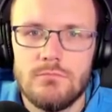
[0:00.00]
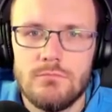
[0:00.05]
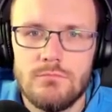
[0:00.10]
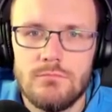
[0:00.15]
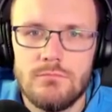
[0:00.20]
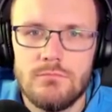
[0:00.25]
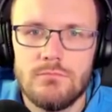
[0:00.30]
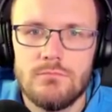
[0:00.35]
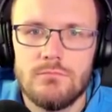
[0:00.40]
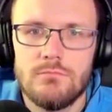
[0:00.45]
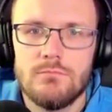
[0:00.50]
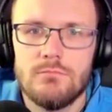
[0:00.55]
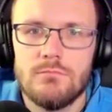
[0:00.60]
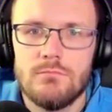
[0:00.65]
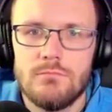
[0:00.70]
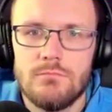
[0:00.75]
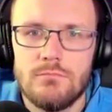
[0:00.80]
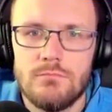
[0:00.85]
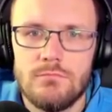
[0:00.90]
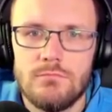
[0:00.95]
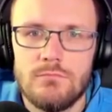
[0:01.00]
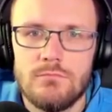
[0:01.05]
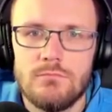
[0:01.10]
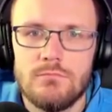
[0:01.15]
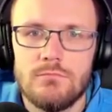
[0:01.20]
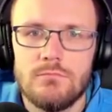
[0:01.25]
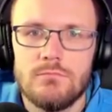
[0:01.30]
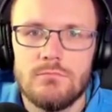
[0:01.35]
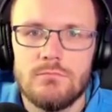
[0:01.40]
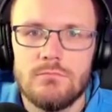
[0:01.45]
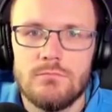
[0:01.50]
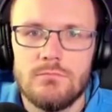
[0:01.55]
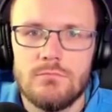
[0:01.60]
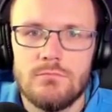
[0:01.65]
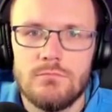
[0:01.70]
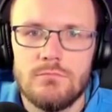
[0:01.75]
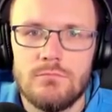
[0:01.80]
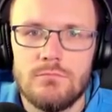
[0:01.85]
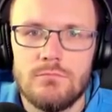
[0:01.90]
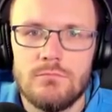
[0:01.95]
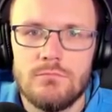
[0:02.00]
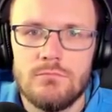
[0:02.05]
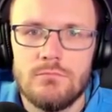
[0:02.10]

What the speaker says: (silent)